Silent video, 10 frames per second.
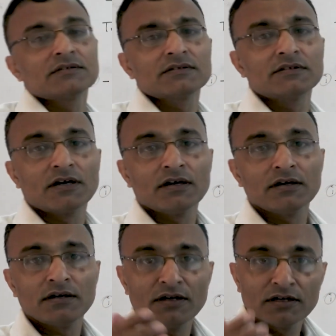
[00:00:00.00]

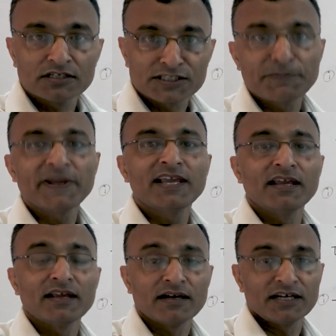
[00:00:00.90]
the
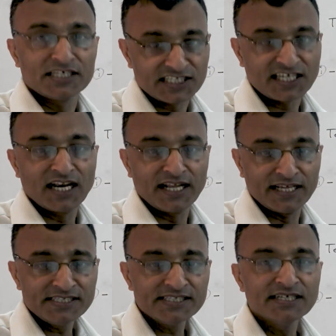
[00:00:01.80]
speaking skill
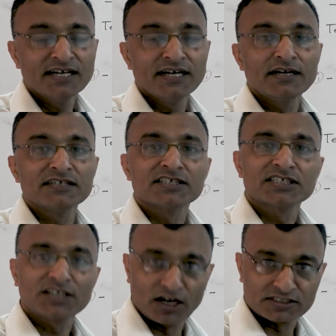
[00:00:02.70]
is
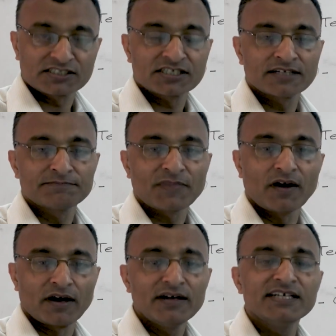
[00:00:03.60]
taught,
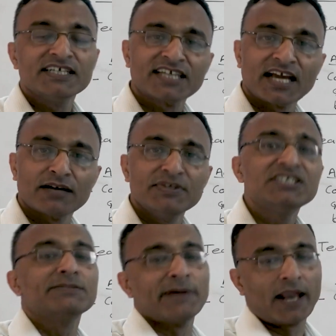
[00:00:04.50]
or it can be
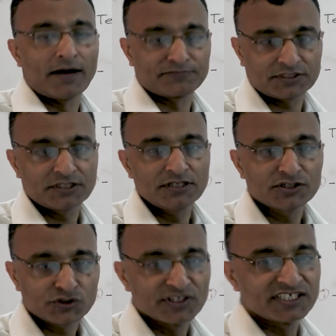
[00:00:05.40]
developed.
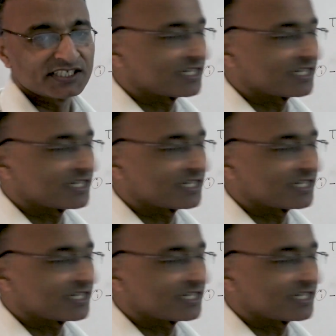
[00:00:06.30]
So it is